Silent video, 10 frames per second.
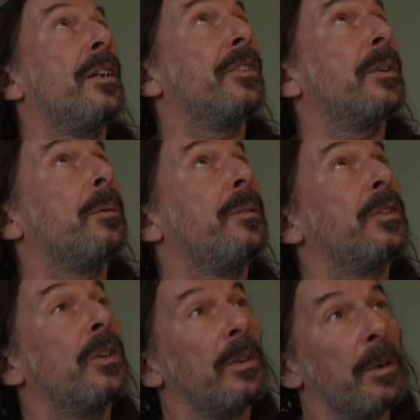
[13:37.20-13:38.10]
So we
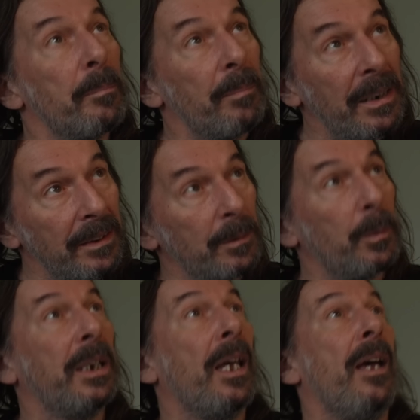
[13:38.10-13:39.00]
took the best
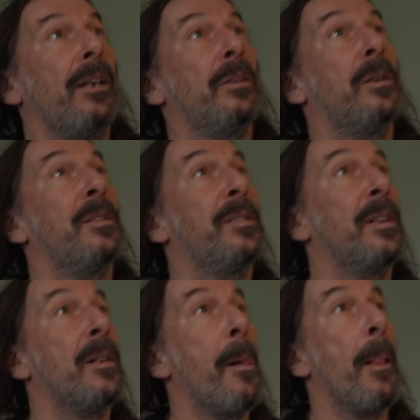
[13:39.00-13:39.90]
we can off.
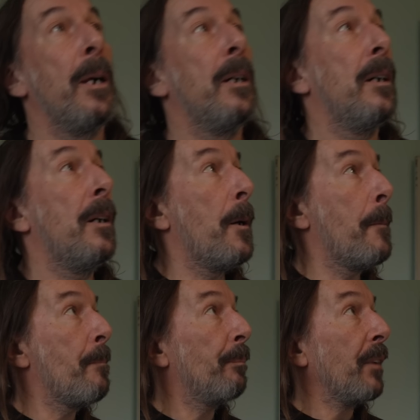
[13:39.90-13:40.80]

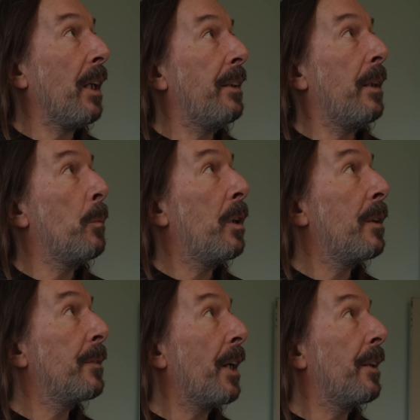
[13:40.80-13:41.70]
Mm-hmm. And then what
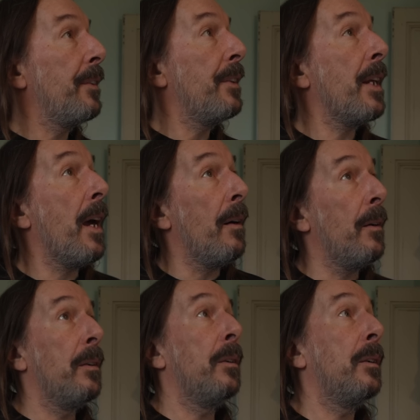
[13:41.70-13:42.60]
I've done
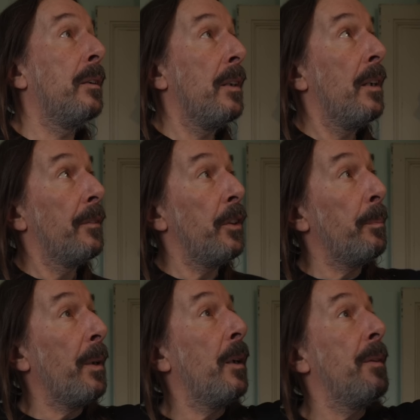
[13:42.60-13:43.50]
now,
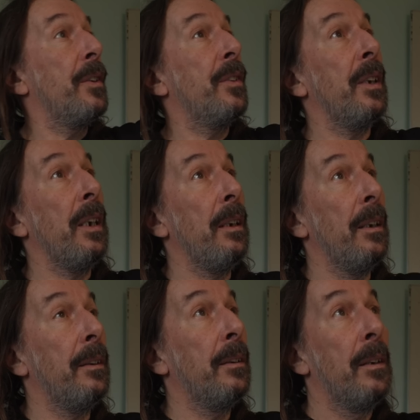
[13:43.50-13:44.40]
just been over the
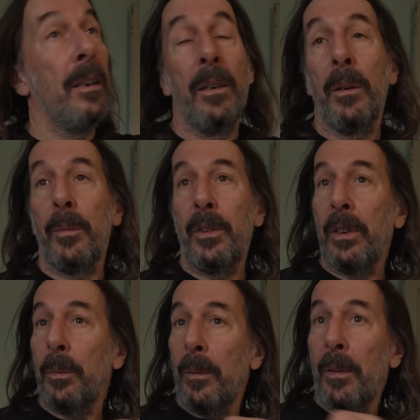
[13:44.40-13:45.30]
ceiling,
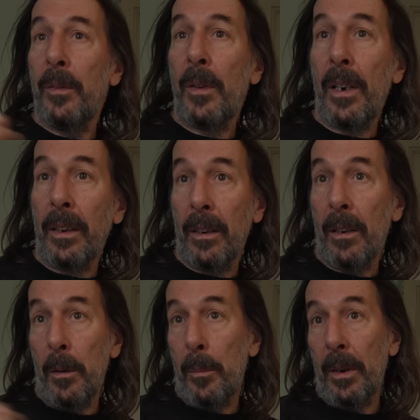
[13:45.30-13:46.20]
just with a fine
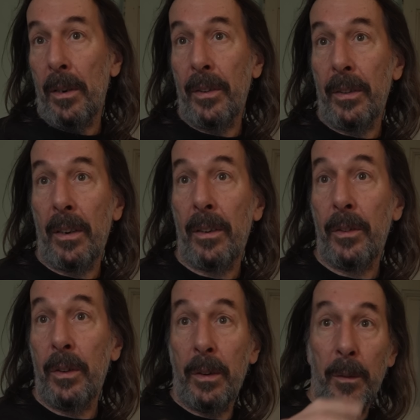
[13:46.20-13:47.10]
coat plaster,
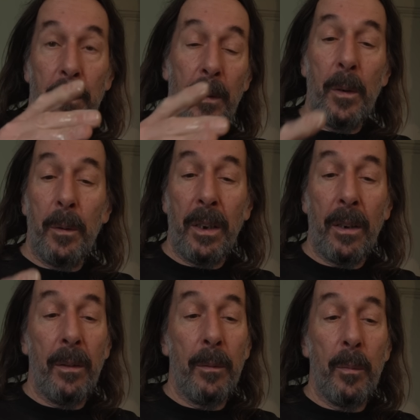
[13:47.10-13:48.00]
just to fill, you
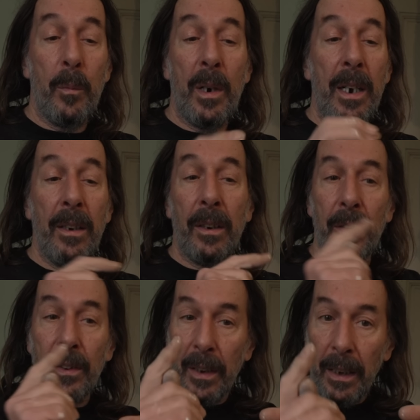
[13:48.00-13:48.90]
know, where you
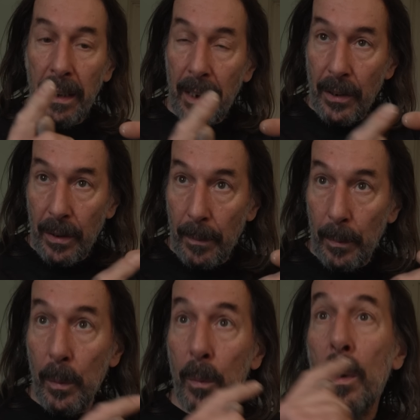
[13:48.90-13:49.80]
can see the edges of
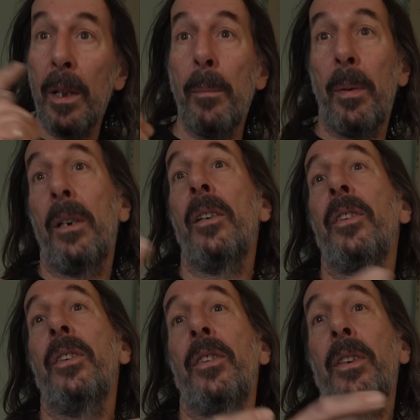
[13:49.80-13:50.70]
all where the
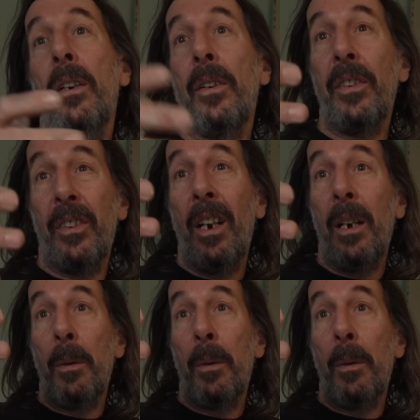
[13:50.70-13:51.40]
plaster's still on the ceiling.